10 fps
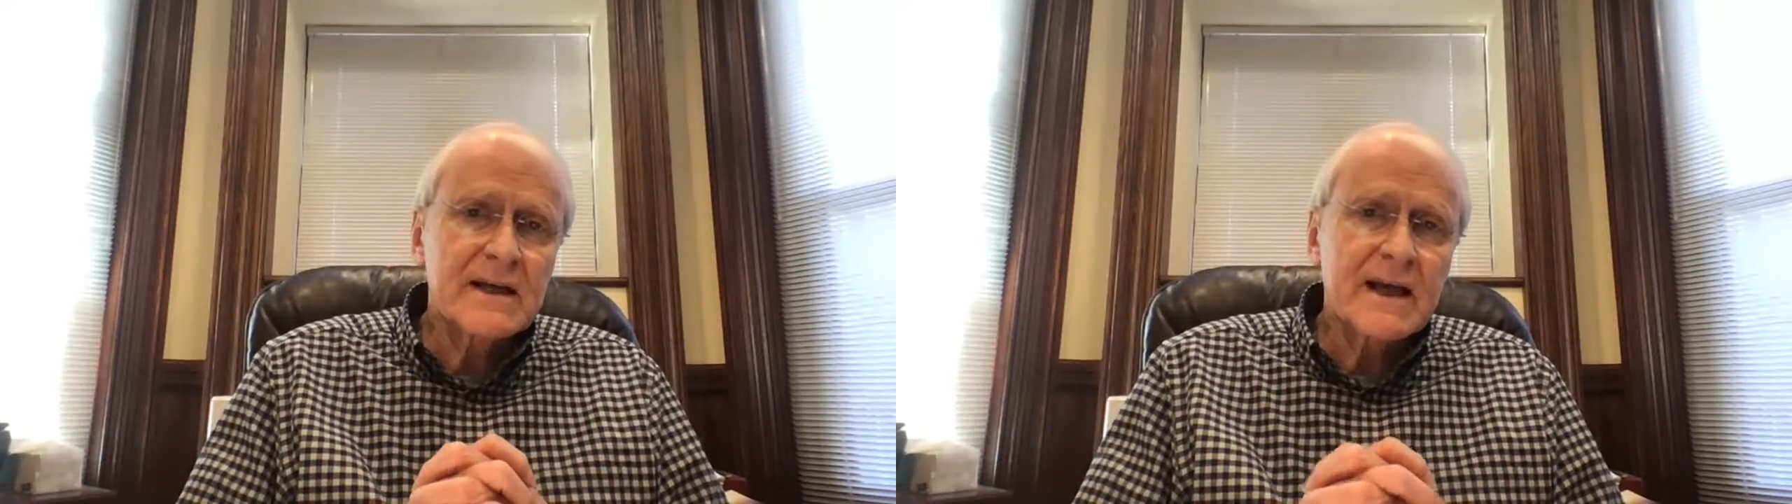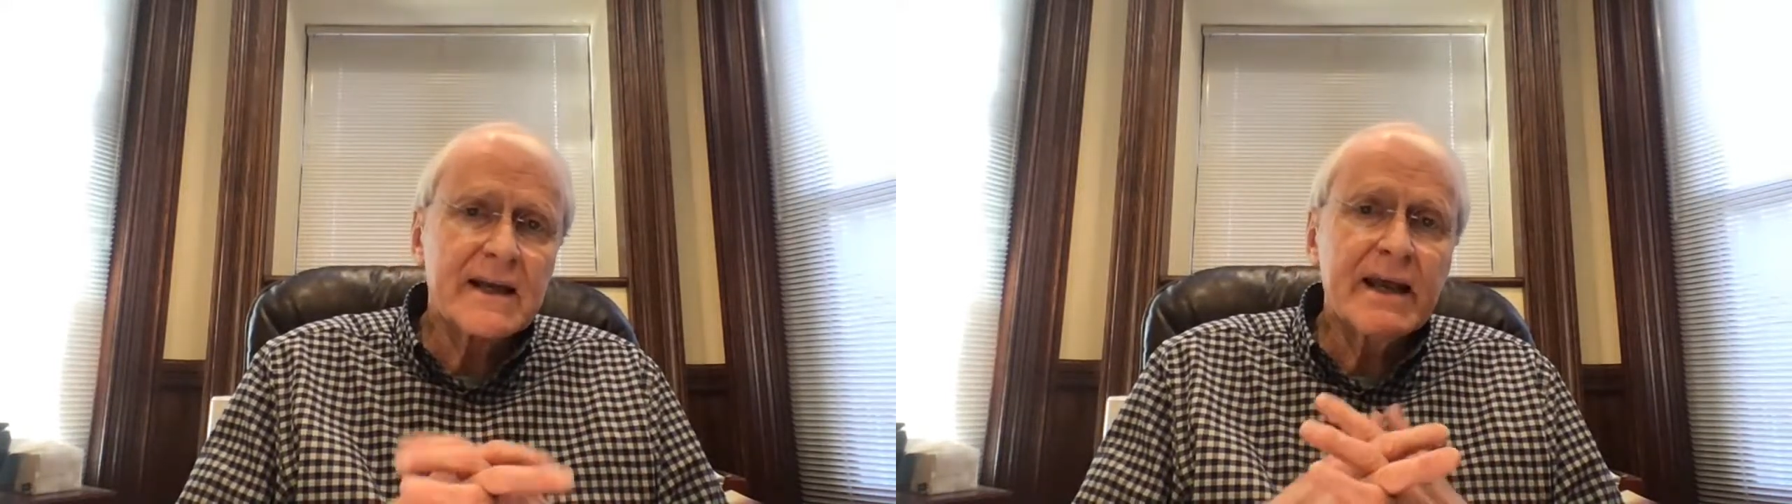
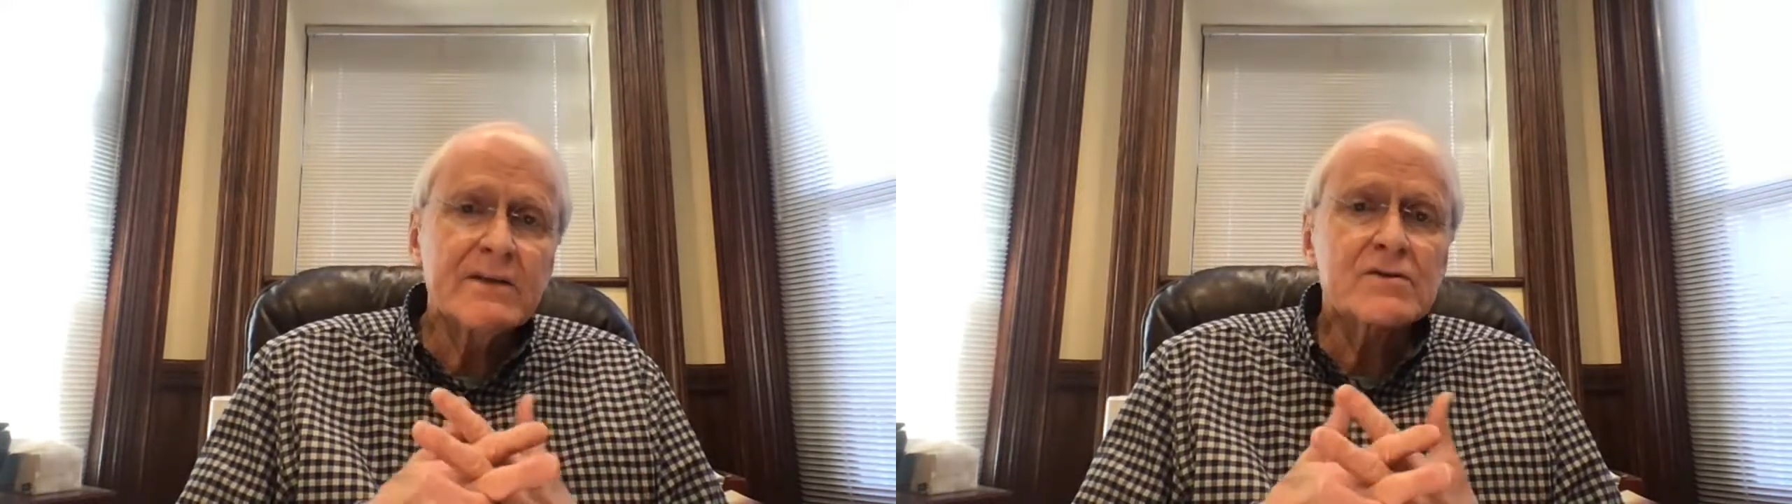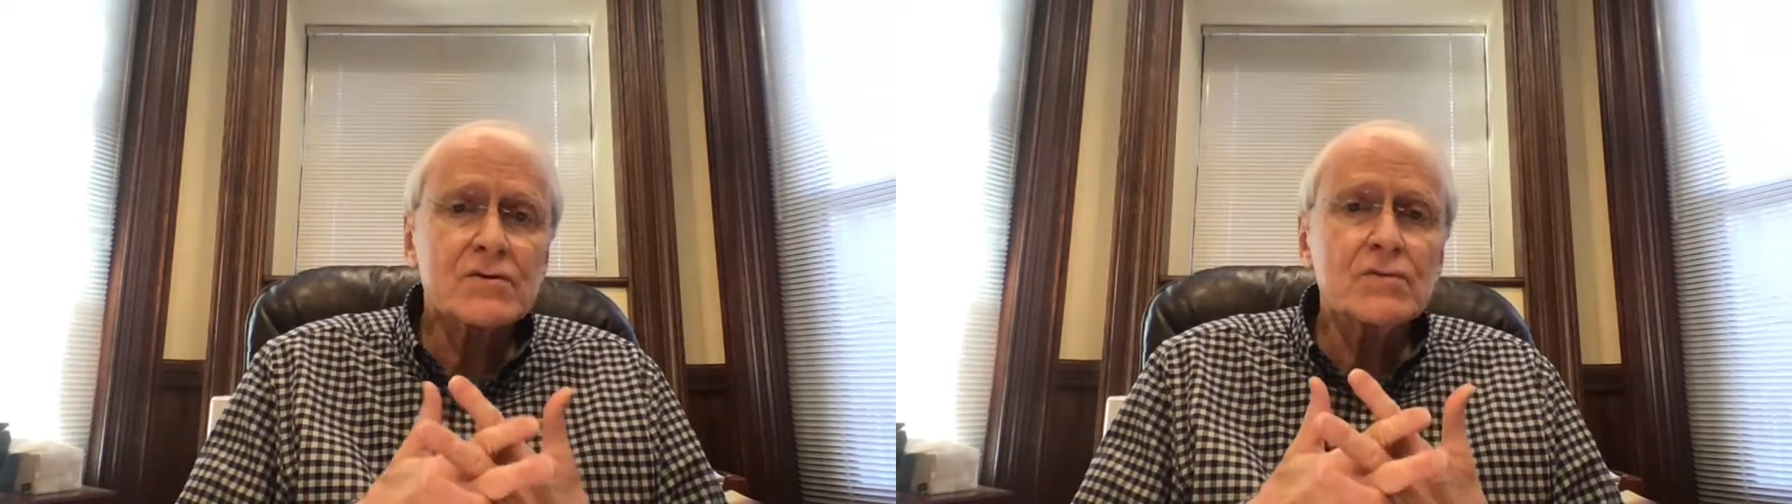can
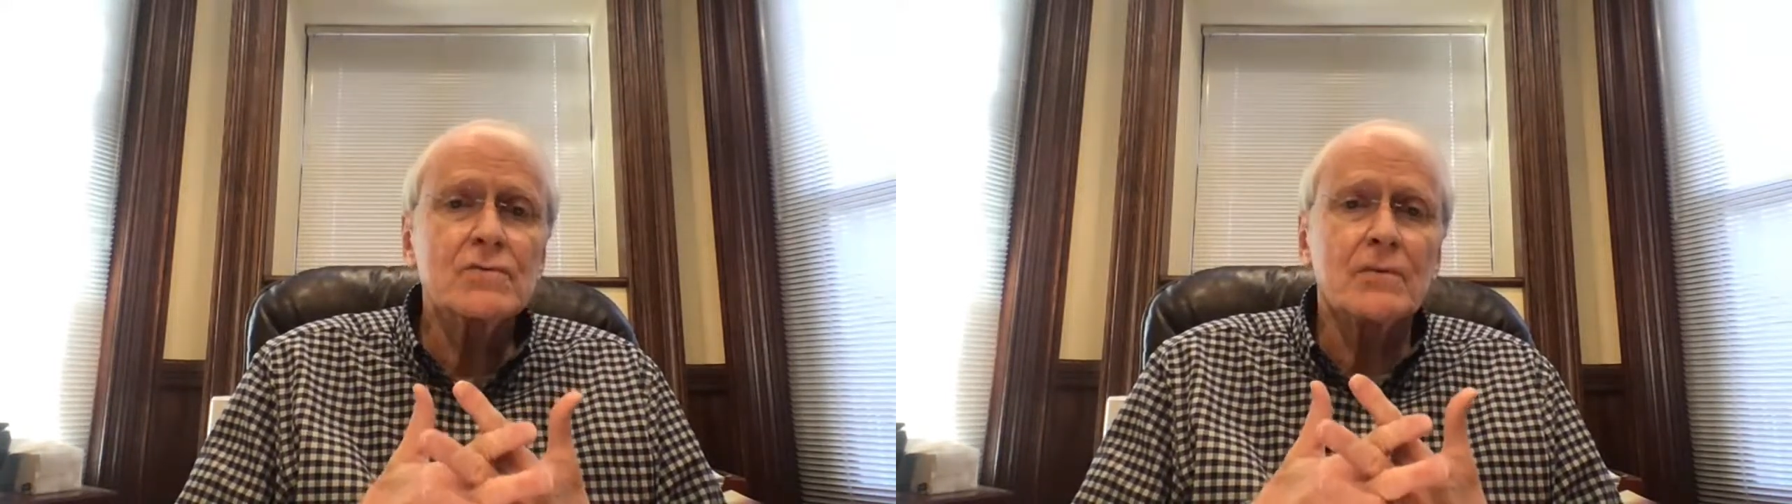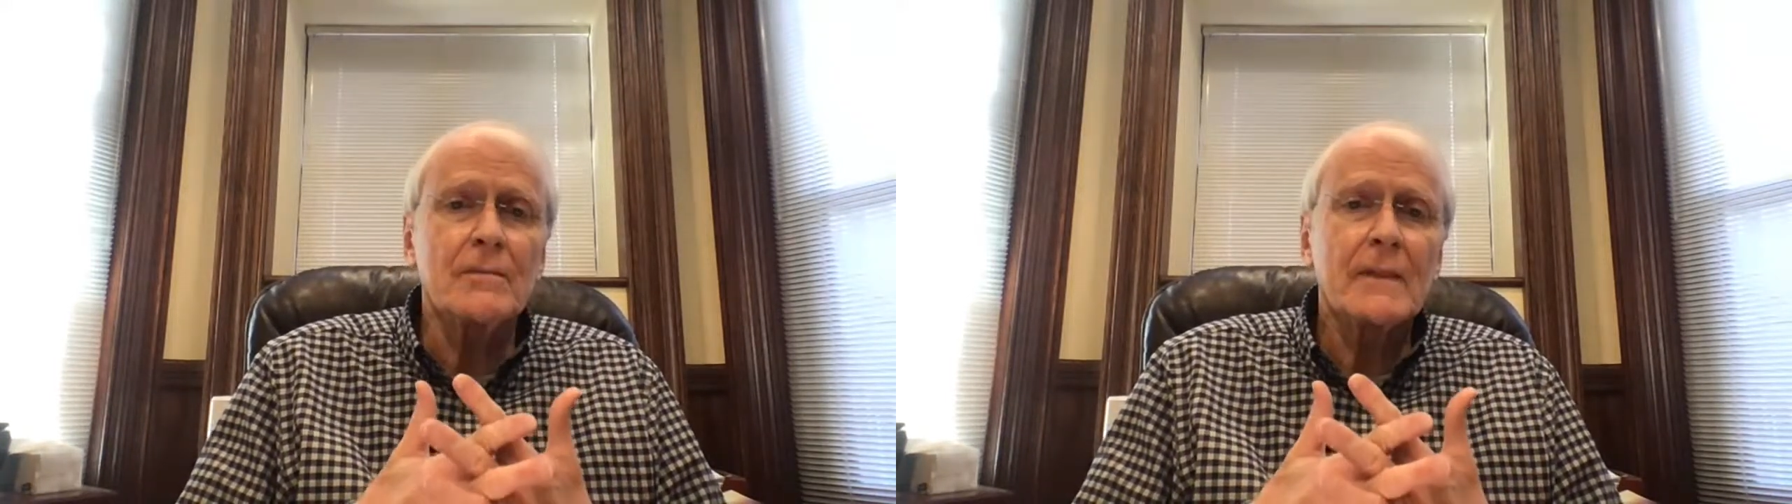end
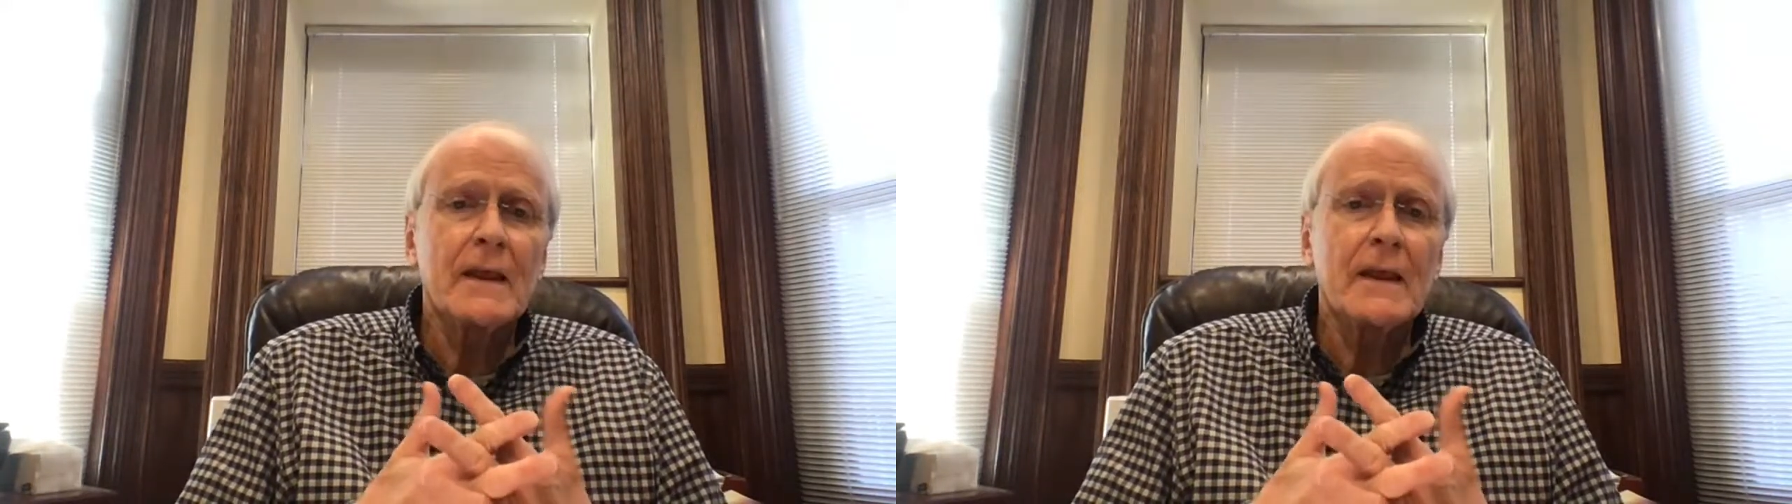soon.